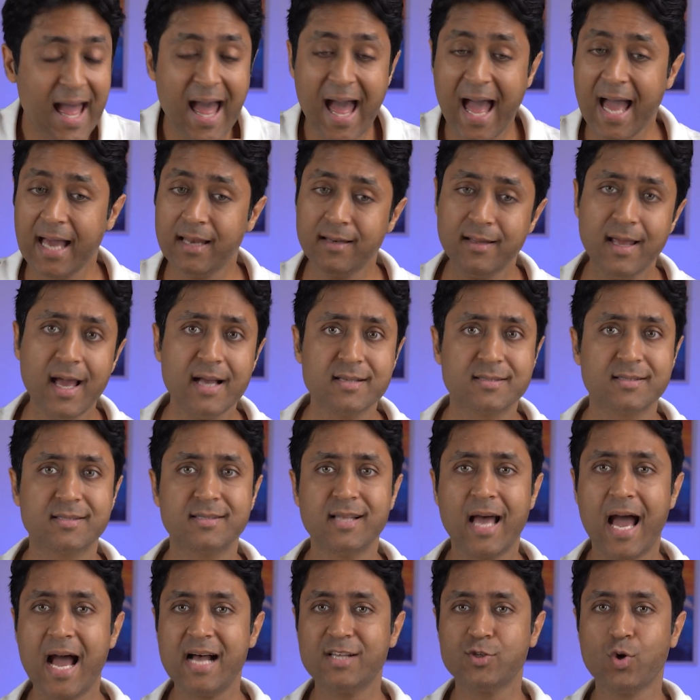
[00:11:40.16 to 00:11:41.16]
And
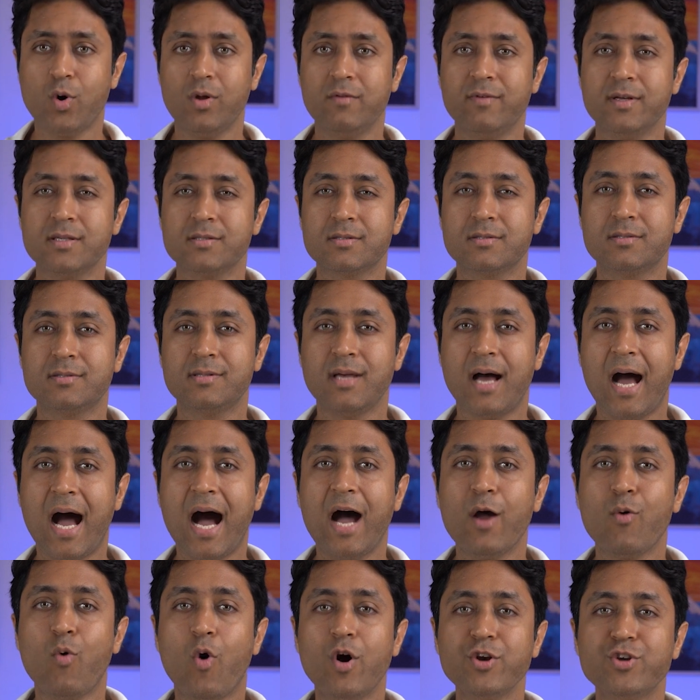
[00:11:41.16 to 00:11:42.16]
yes, as always,
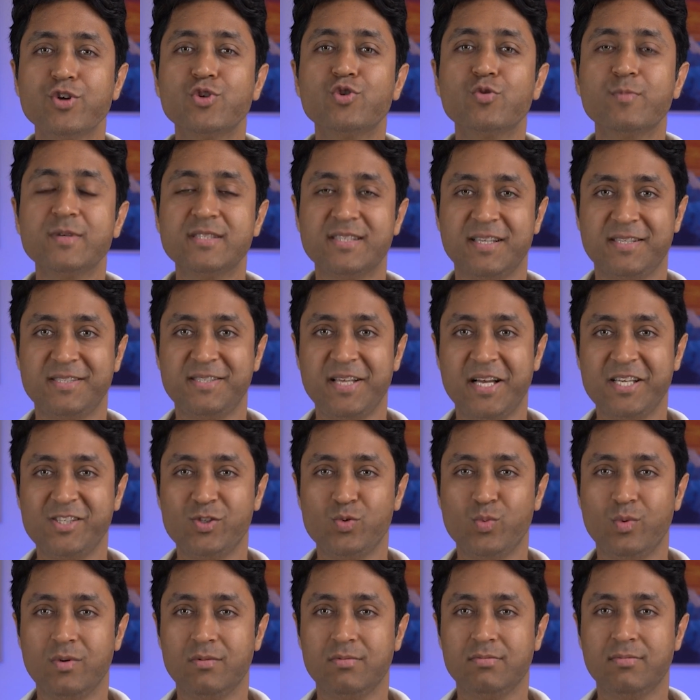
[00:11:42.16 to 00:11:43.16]
I want you to be
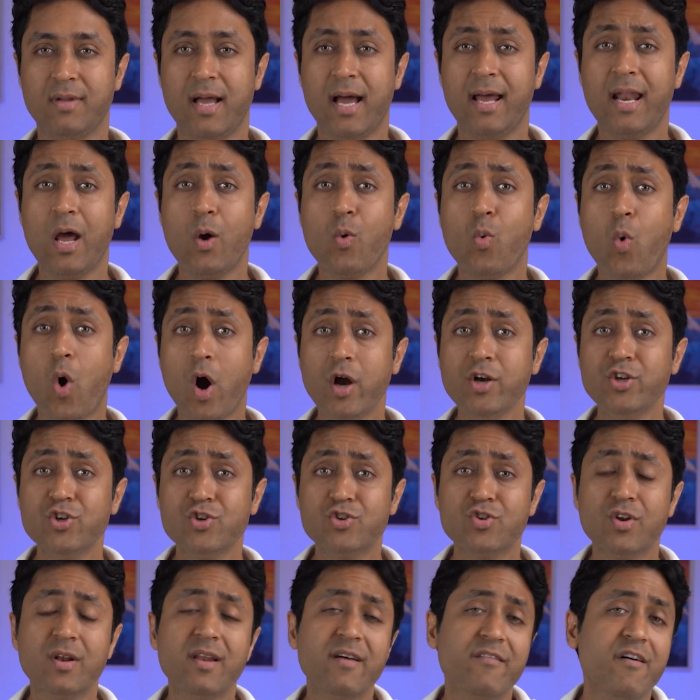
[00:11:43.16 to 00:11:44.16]
successful, and I want
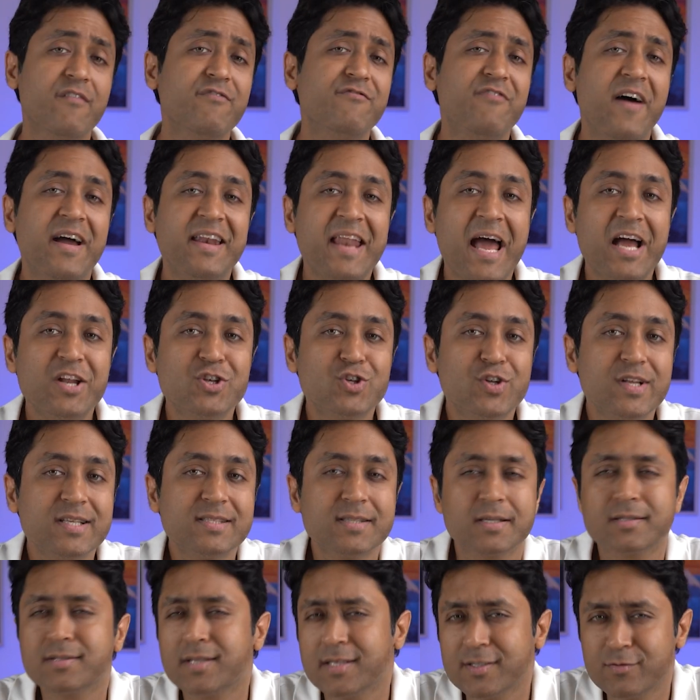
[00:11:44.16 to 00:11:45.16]
you to live a financially
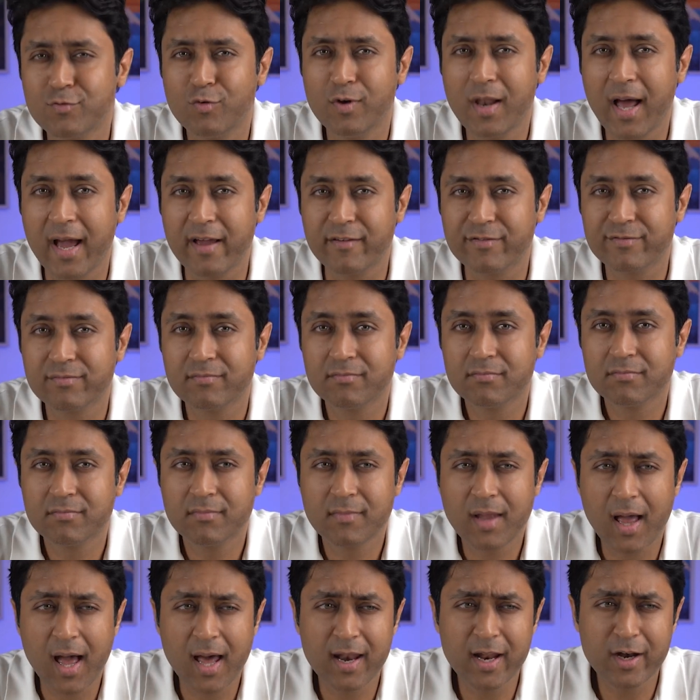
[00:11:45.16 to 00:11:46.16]
successful life.
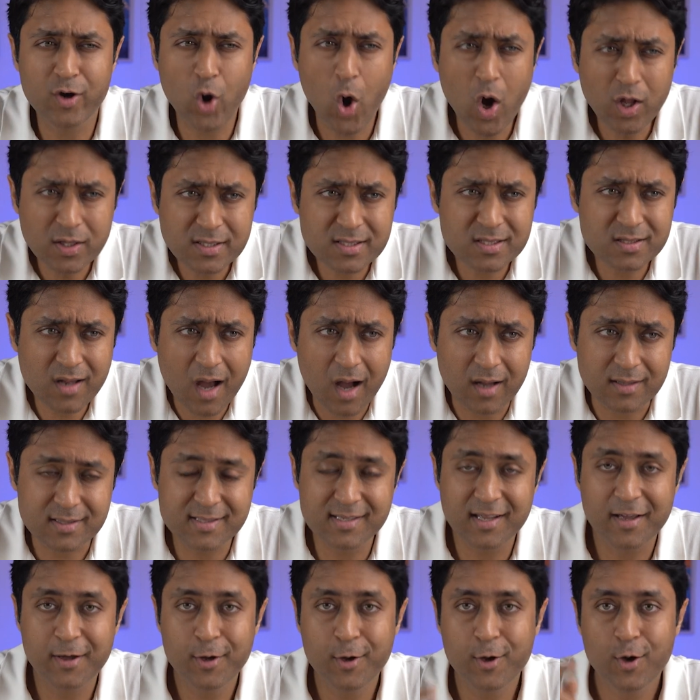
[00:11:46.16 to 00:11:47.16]
And it all
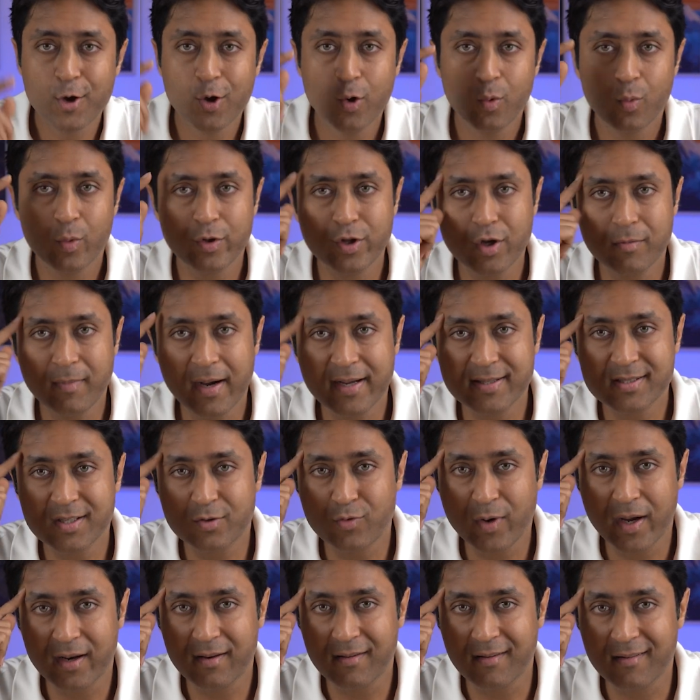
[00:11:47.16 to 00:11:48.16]
starts with your
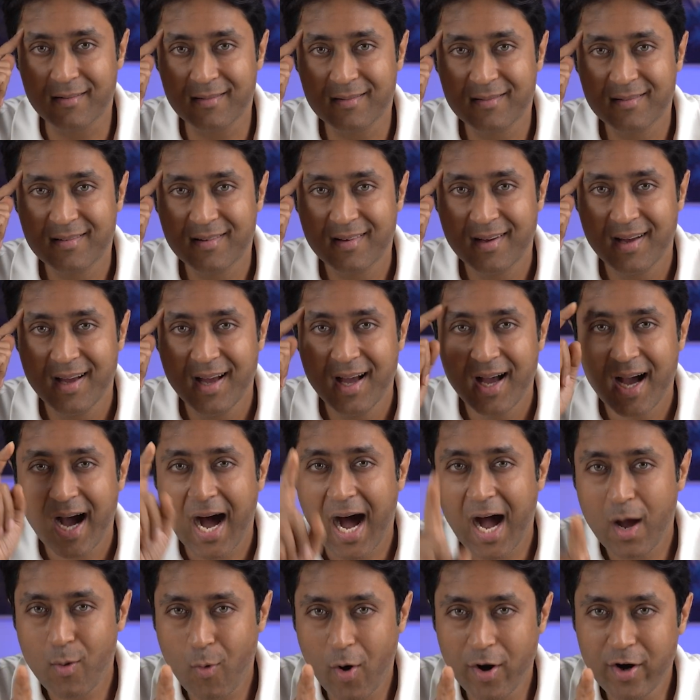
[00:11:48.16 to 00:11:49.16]
mindset right here.
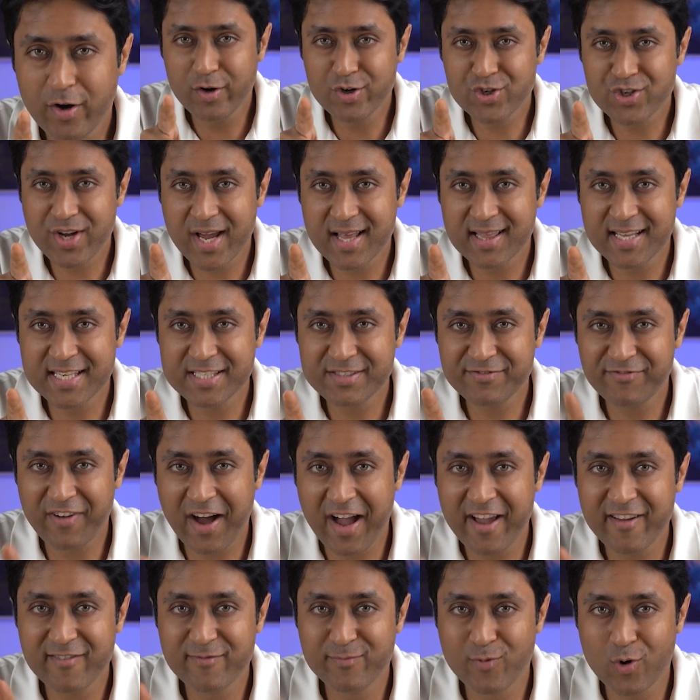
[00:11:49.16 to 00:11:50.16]
I wanted to share these
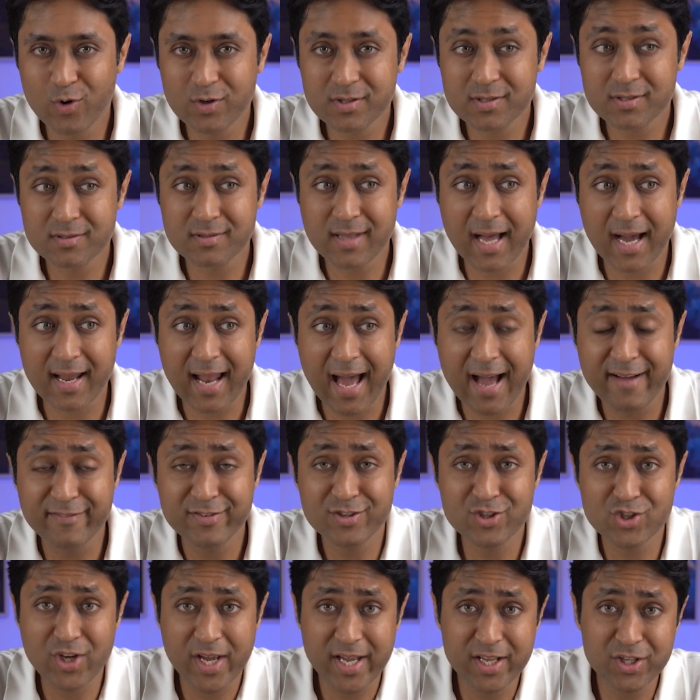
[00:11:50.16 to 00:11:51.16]
five books that
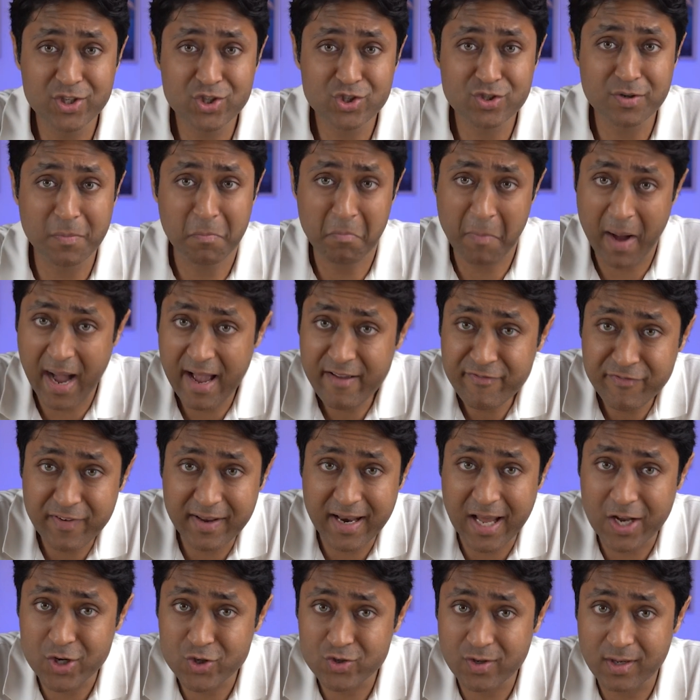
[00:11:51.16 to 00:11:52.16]
have changed my
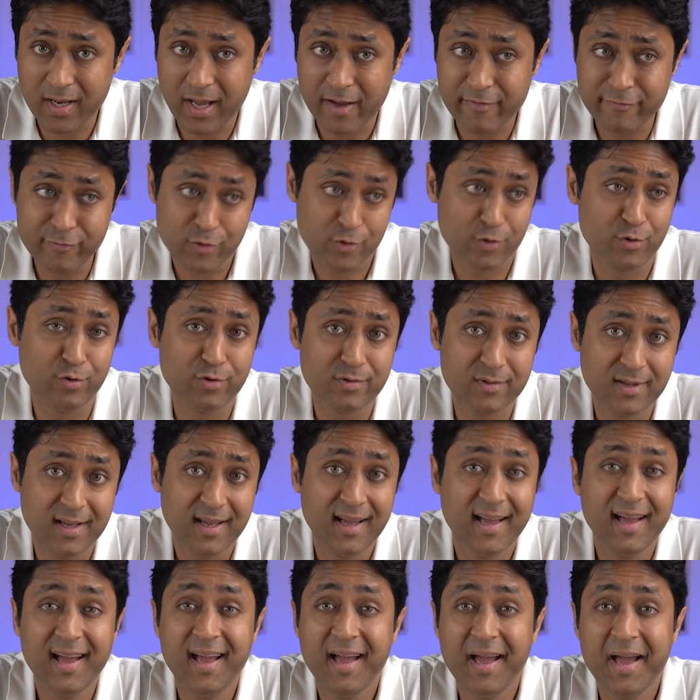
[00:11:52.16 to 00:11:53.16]
financial life for good,
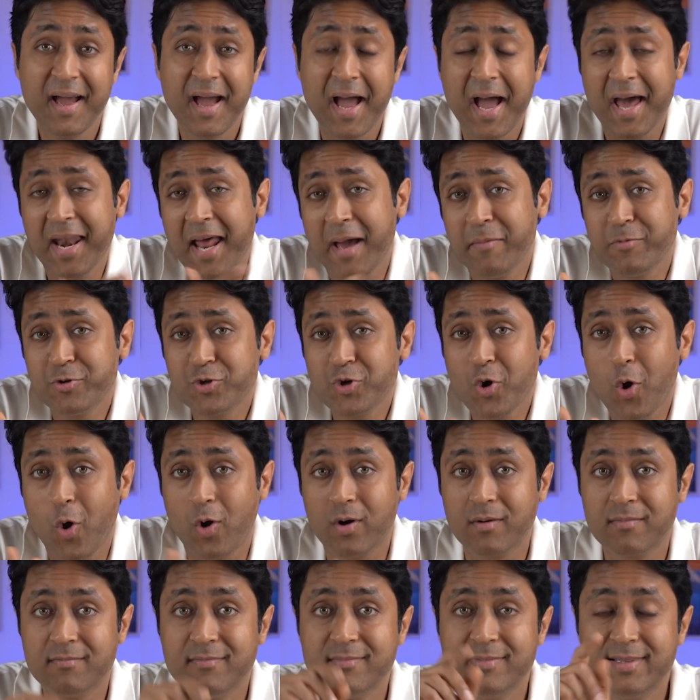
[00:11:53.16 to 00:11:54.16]
and I'm
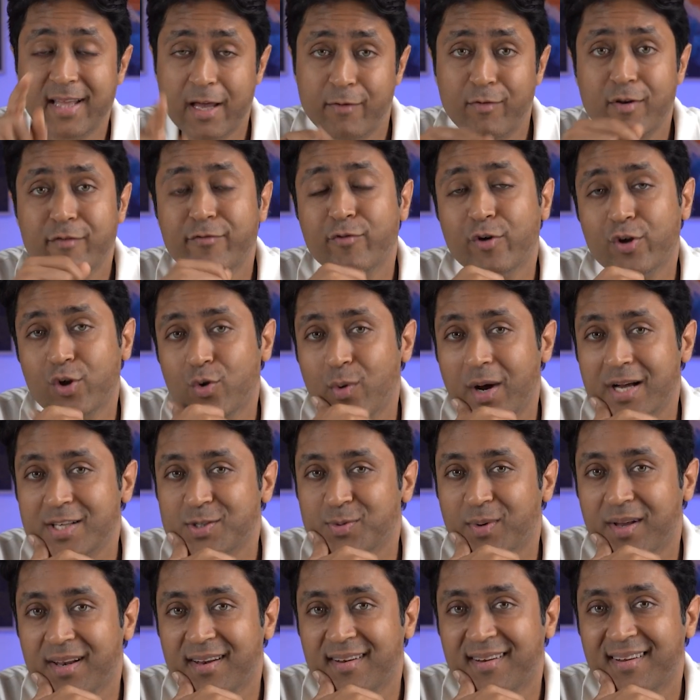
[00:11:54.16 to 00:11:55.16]
sure they will for you
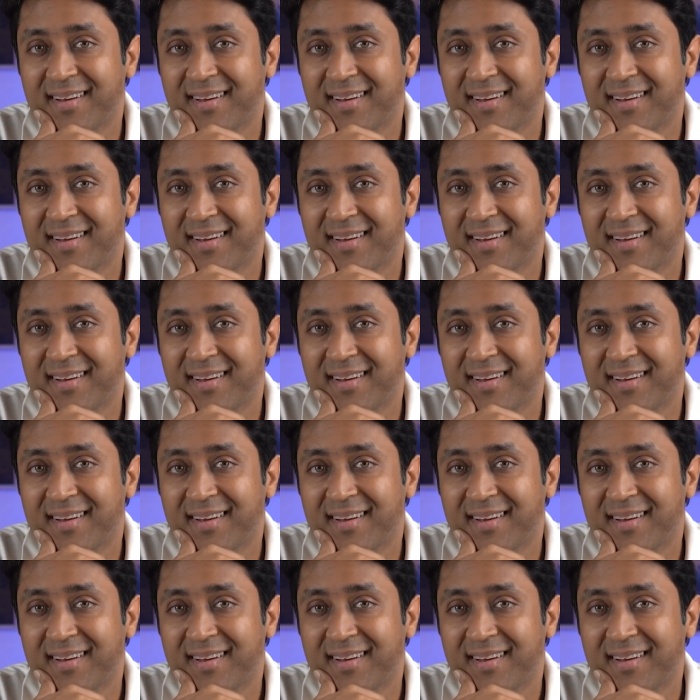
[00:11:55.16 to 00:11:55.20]
as well.